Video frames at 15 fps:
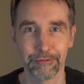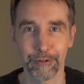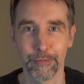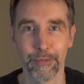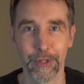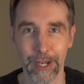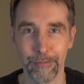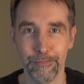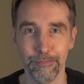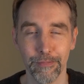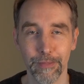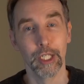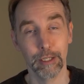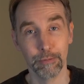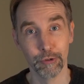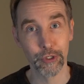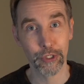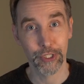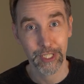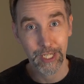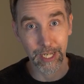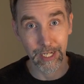from them.
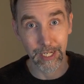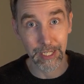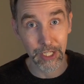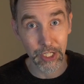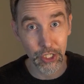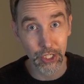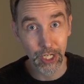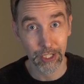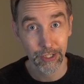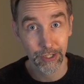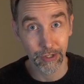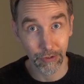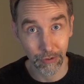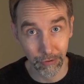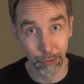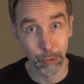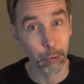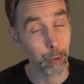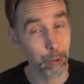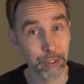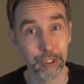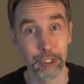Limerents get incessant
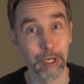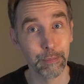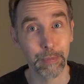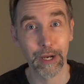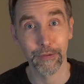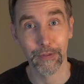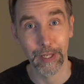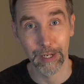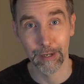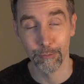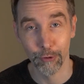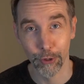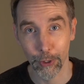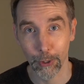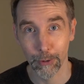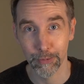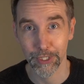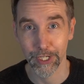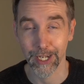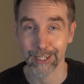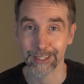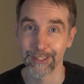thoughts about their limerent
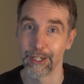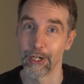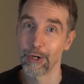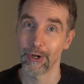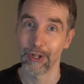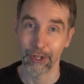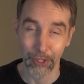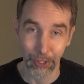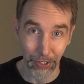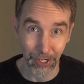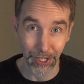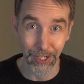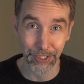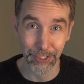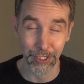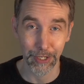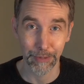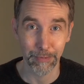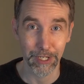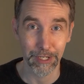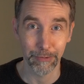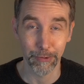object. The last
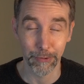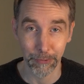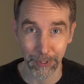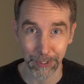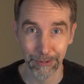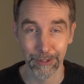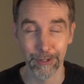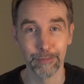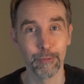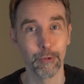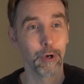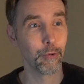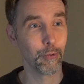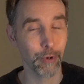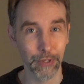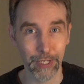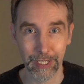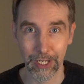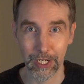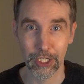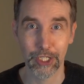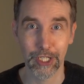time they were with them, what they're
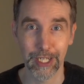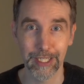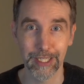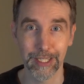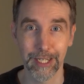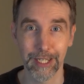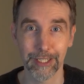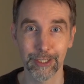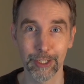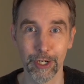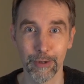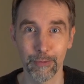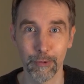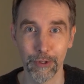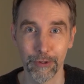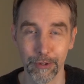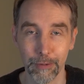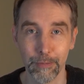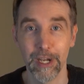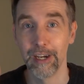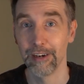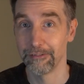going to say the next time with
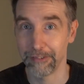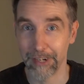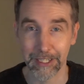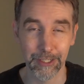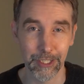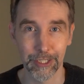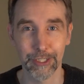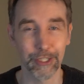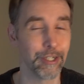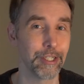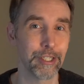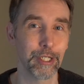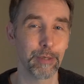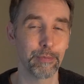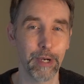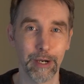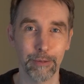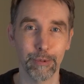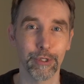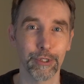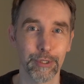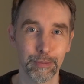them, fantasizing
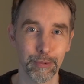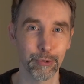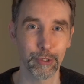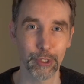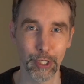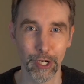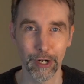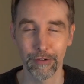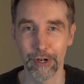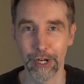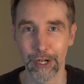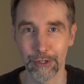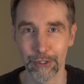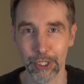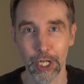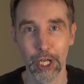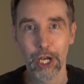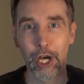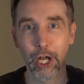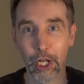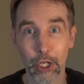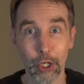about possible scenarios.
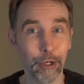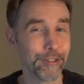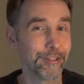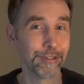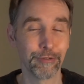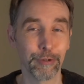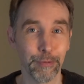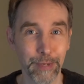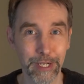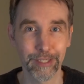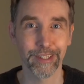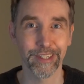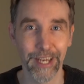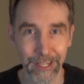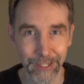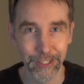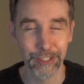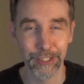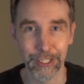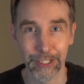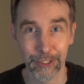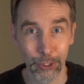A lot of your mental
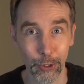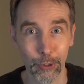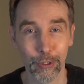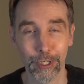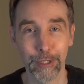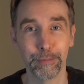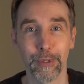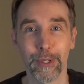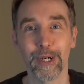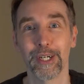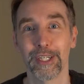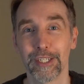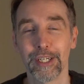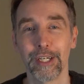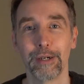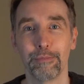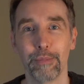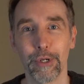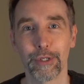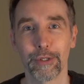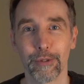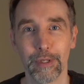energy is occupied
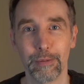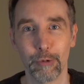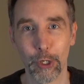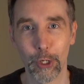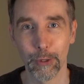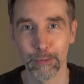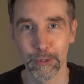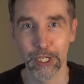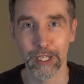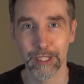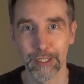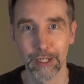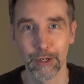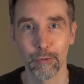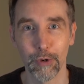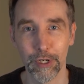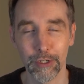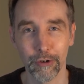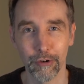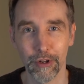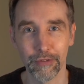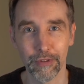by your limerent object when
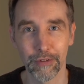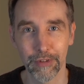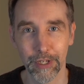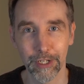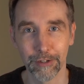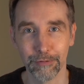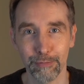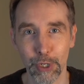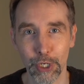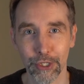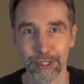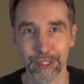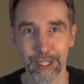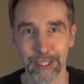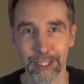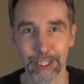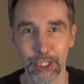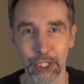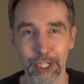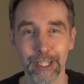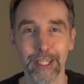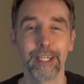you're in the thick of person
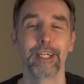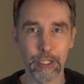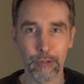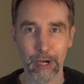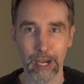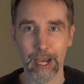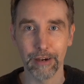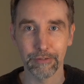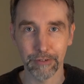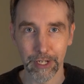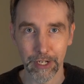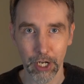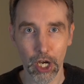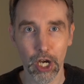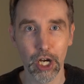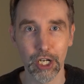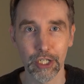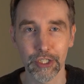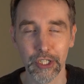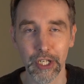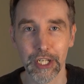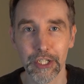addiction. You have
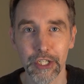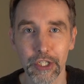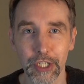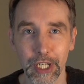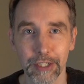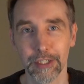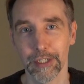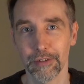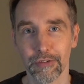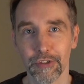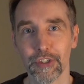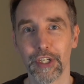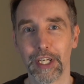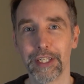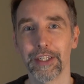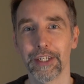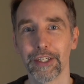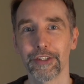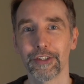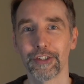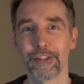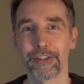enhanced incentive
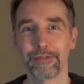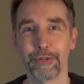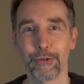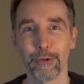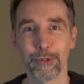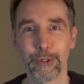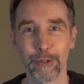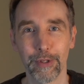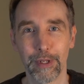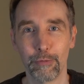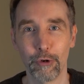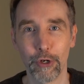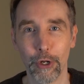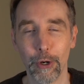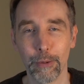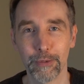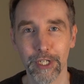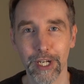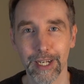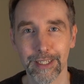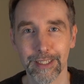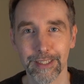salience for your limerent
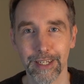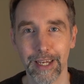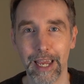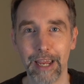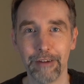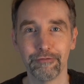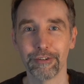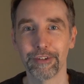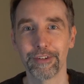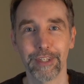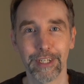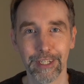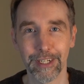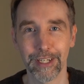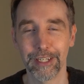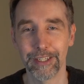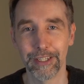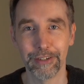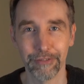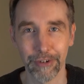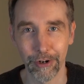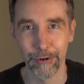object. Everything in
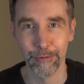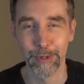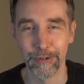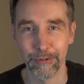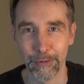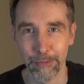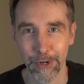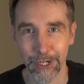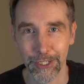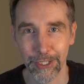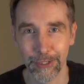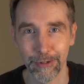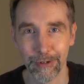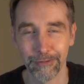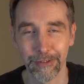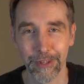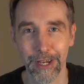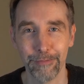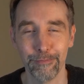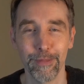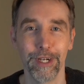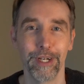the environment reminds you of
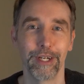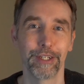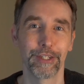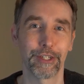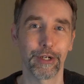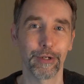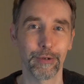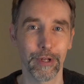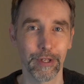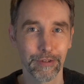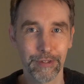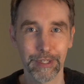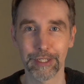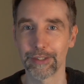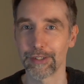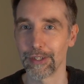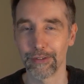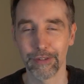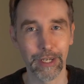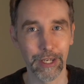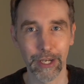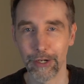them. So things
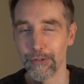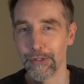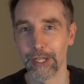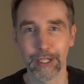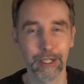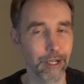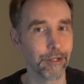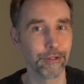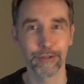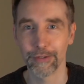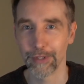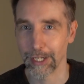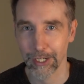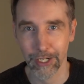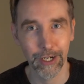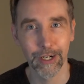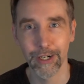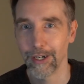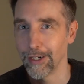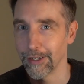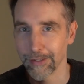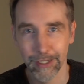that they own, their coat, their
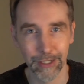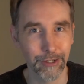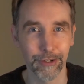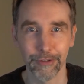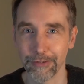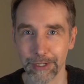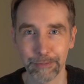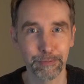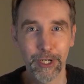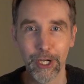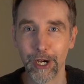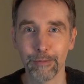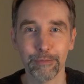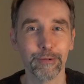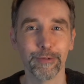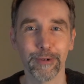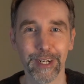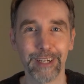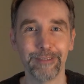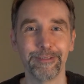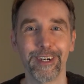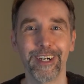car, their coffee cup,
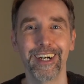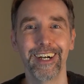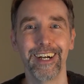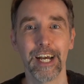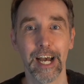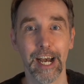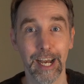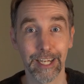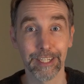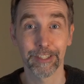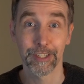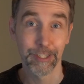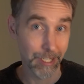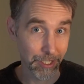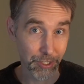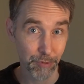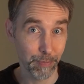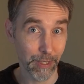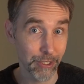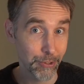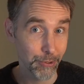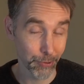whatever, has
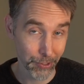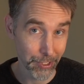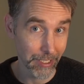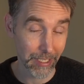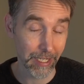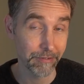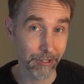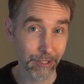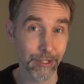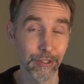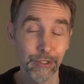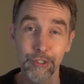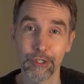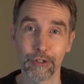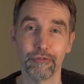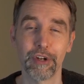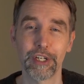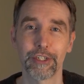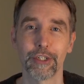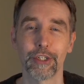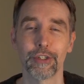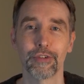special significance and
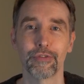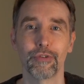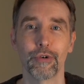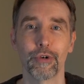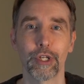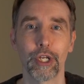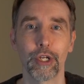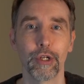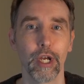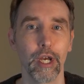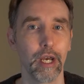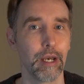resonance for you.